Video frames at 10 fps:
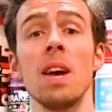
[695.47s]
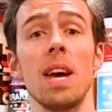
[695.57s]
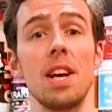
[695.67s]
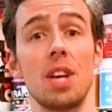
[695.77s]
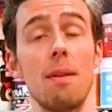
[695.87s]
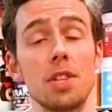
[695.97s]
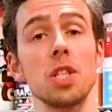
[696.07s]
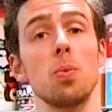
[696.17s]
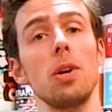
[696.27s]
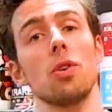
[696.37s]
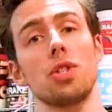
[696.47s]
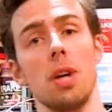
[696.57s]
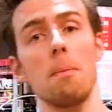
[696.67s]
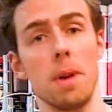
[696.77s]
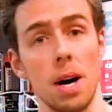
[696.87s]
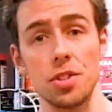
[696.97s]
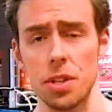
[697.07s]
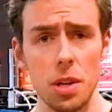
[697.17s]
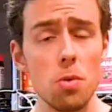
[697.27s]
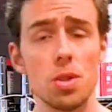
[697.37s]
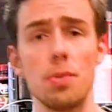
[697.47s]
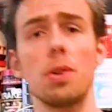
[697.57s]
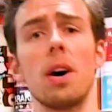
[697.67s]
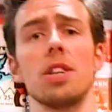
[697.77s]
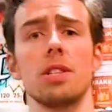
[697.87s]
is ever since we lost Yum Nuts, and loads of you guys